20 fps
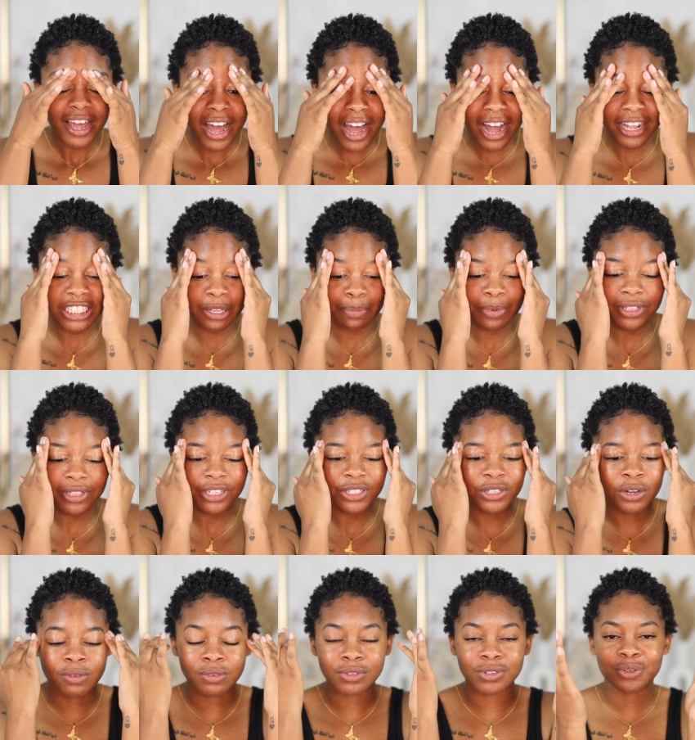I typically
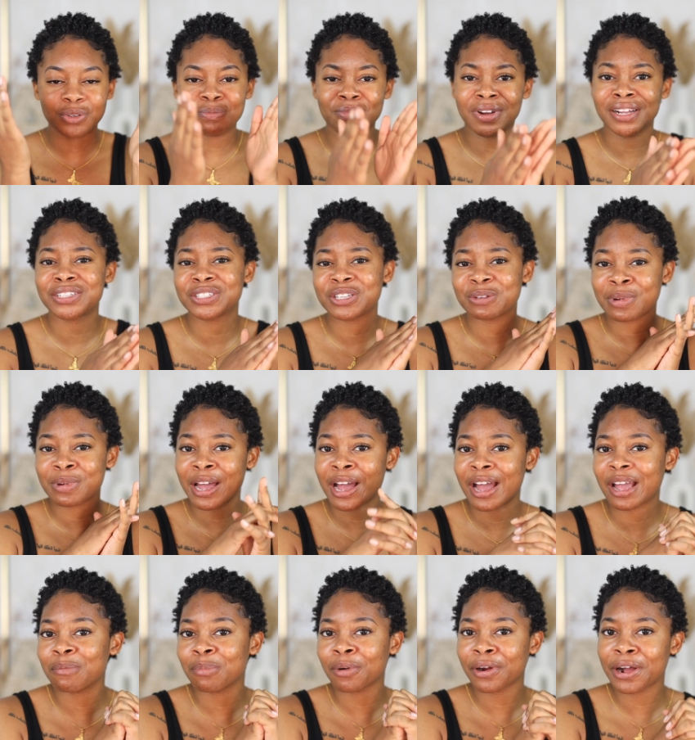don't do much to
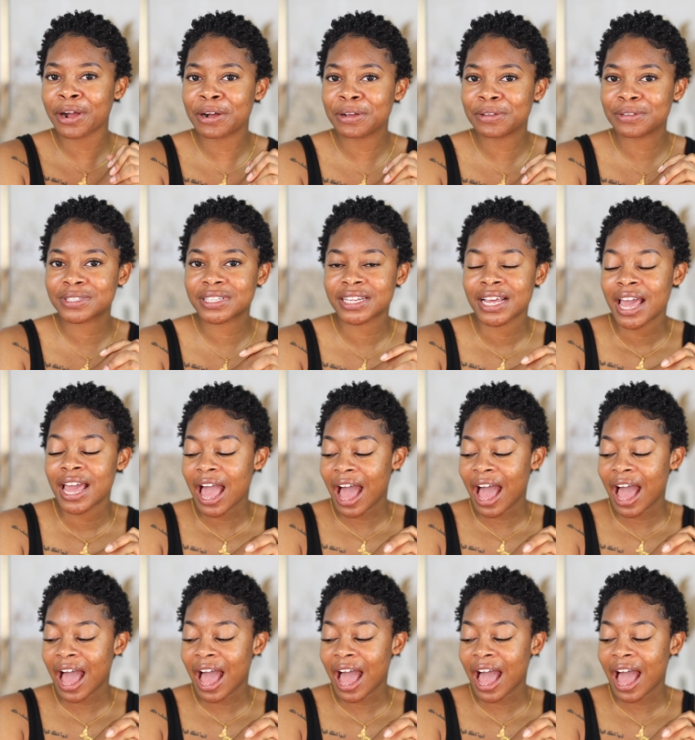my eyebrows.